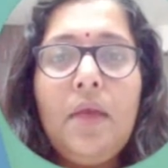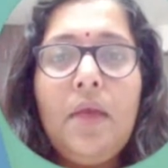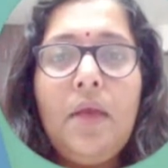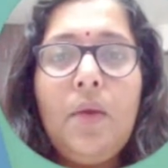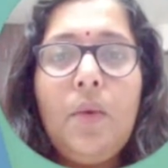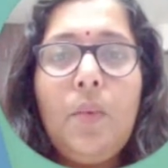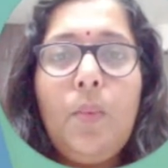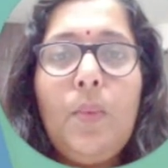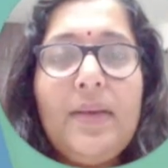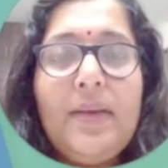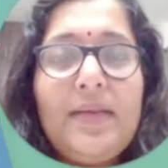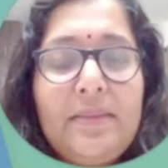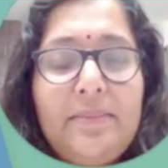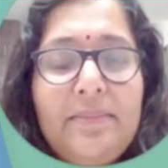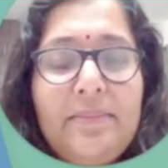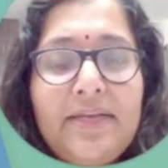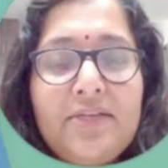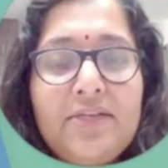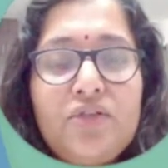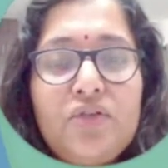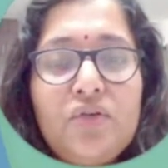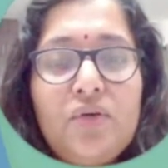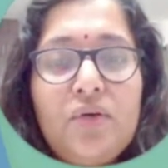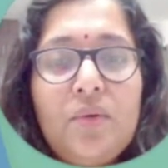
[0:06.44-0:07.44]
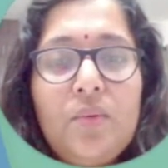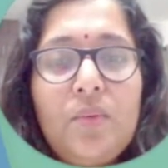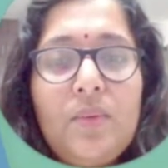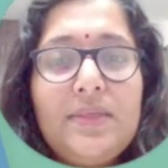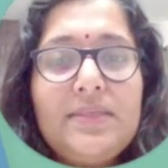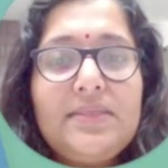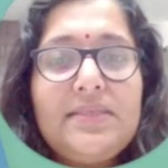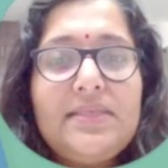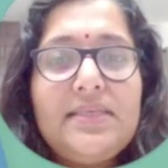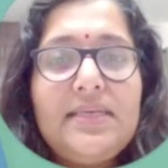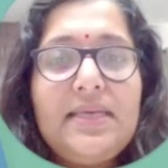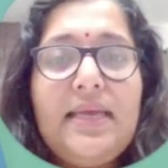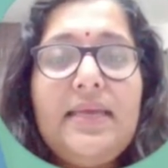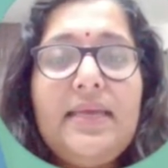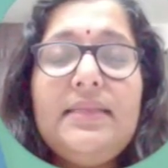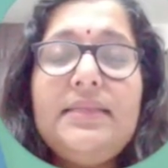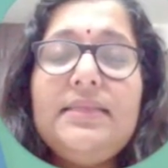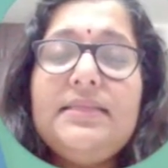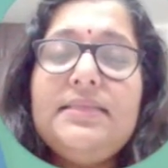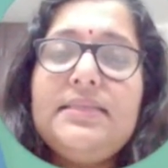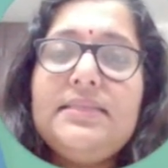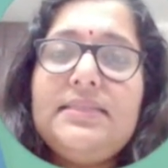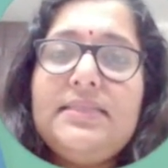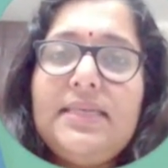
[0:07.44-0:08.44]
Welcome back, children. Once again,
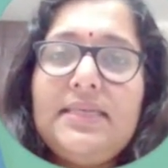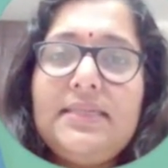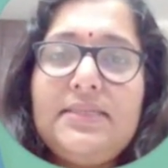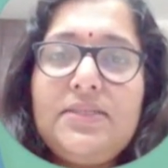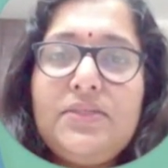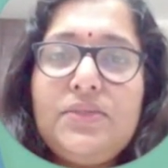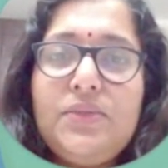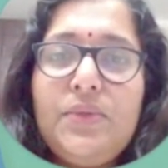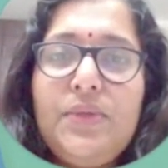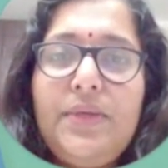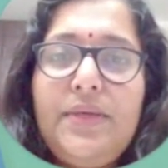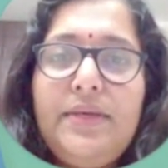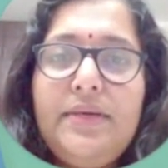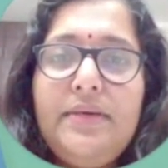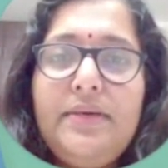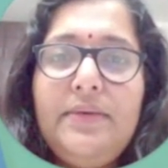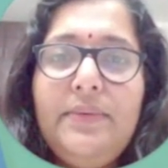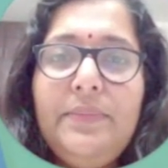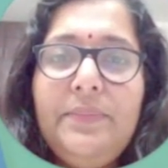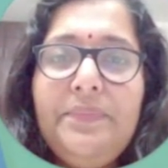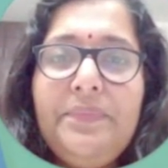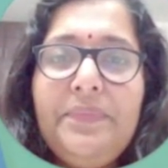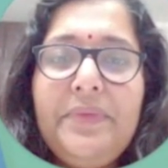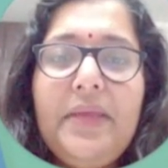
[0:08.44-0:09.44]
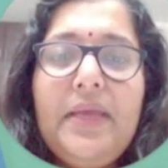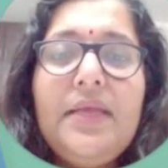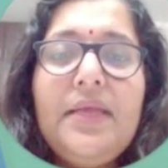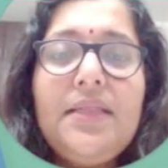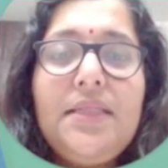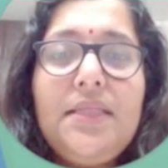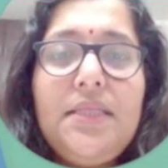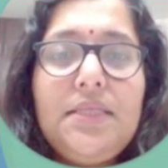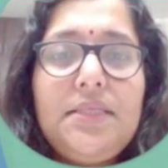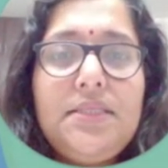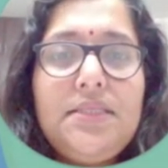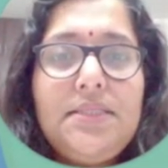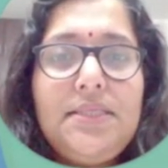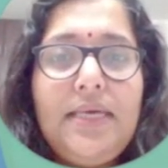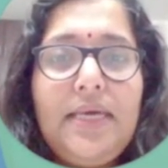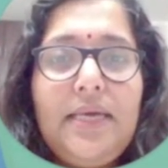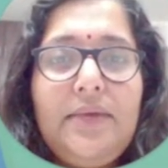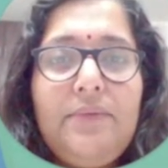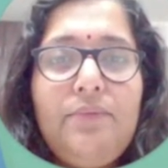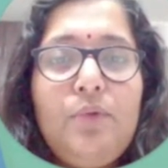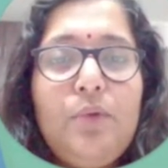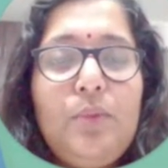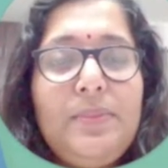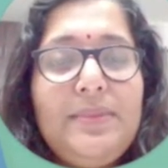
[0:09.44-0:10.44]
this is Ansu here. This
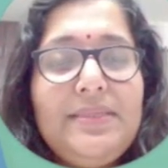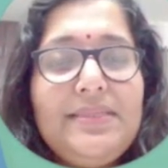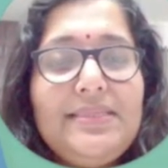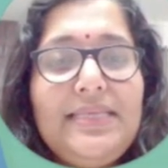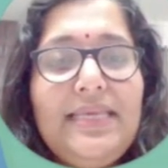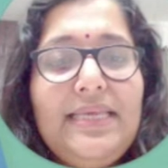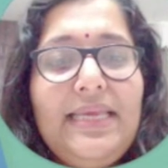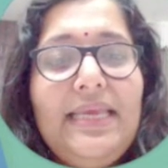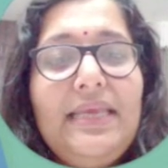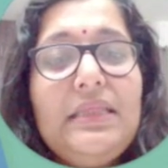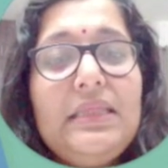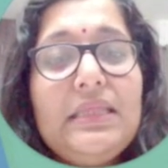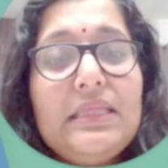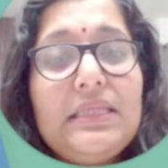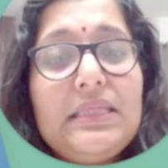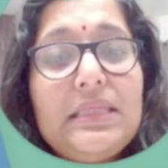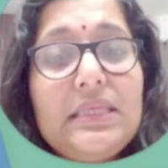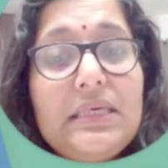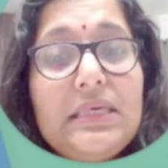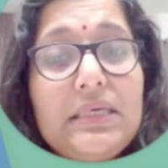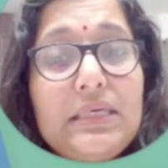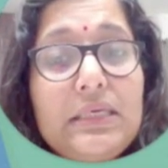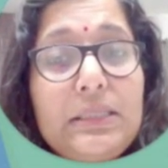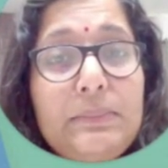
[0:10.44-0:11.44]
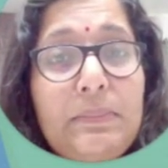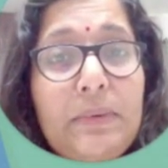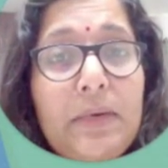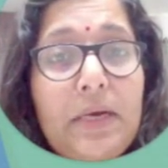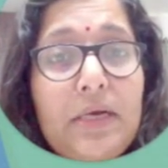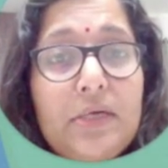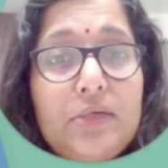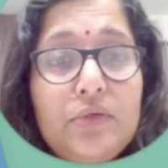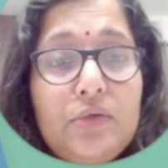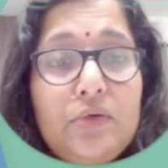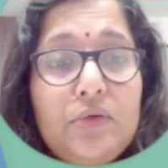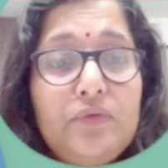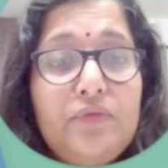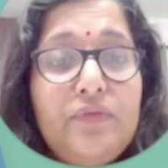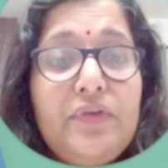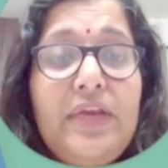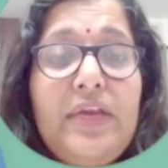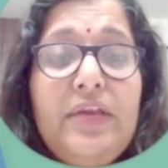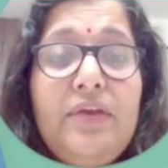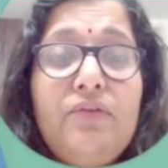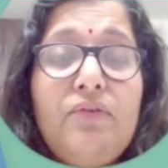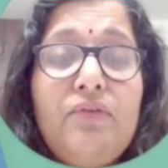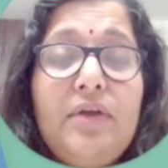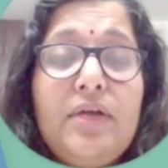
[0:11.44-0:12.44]
time we'll be seeing the third part of
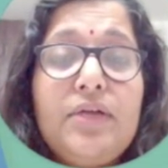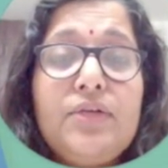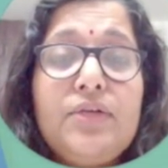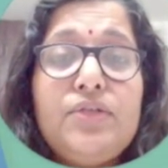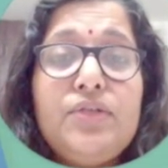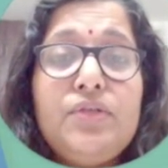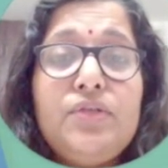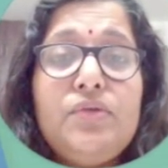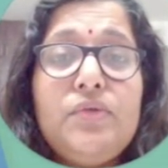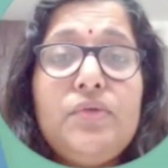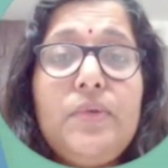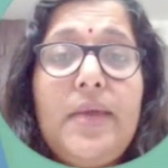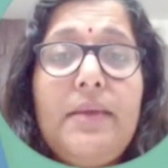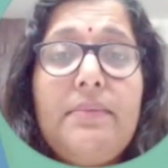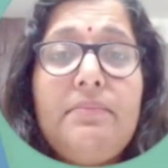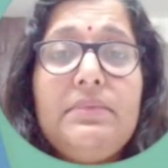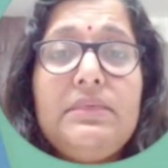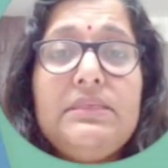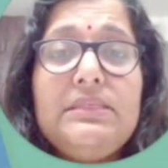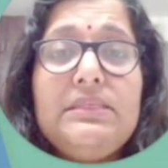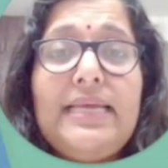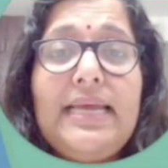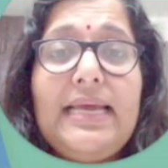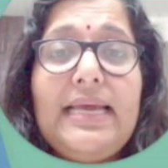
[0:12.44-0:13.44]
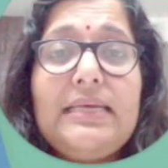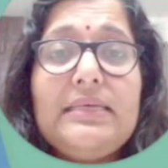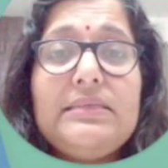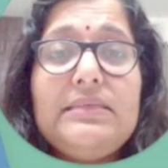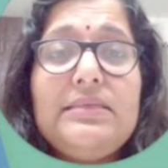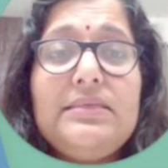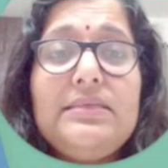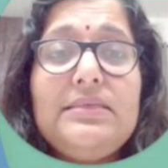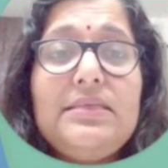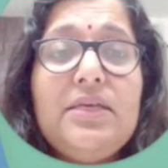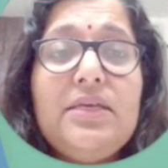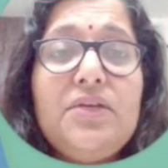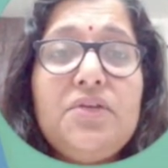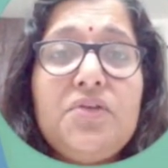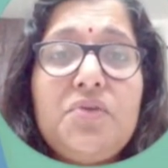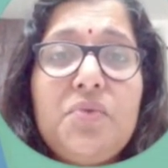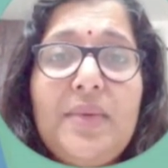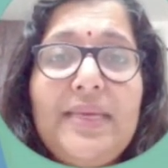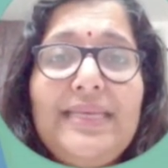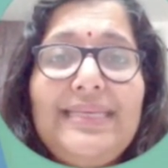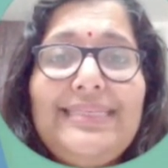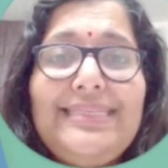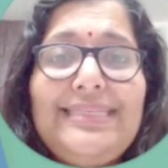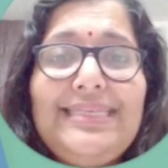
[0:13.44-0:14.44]
Introduction to MS Access
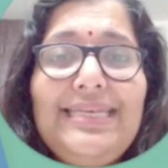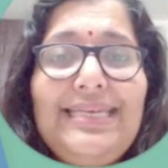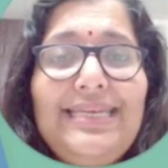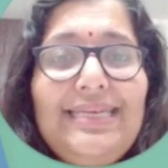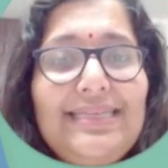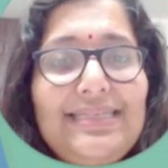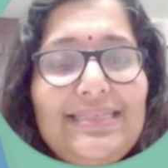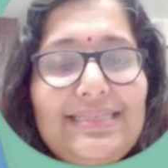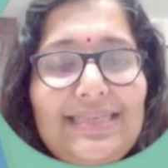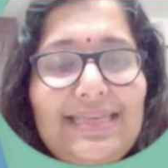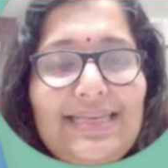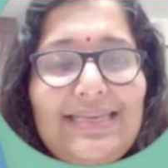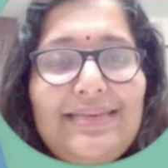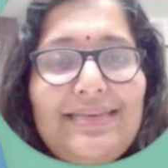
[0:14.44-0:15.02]
2010.